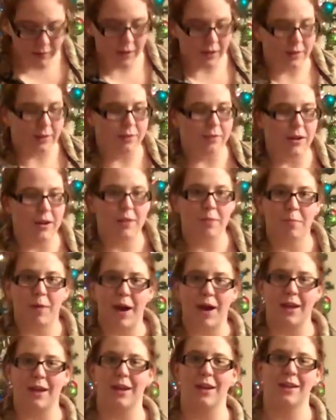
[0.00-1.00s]
lots of nice
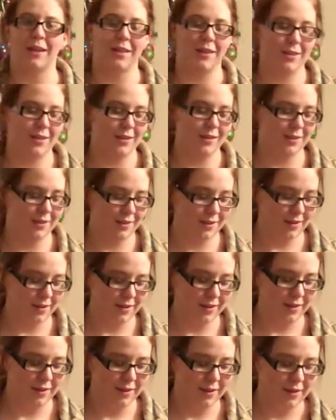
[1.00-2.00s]
pockets,
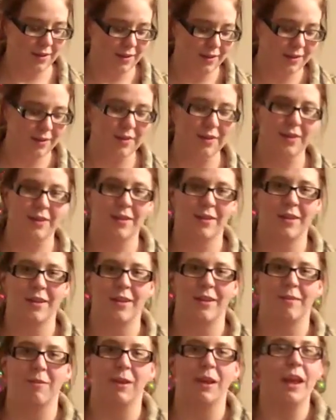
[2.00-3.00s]

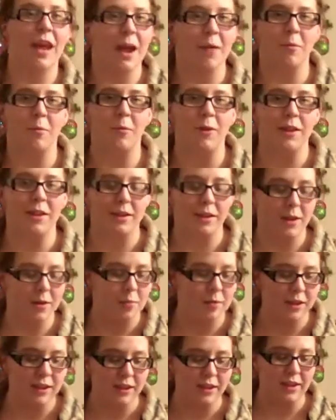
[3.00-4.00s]
if the camera wants to come
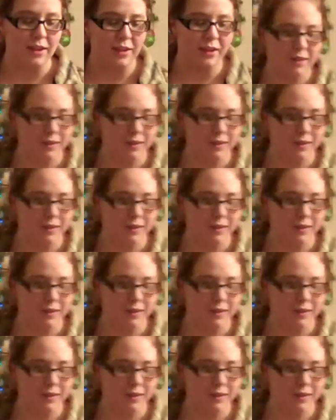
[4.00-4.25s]
and see.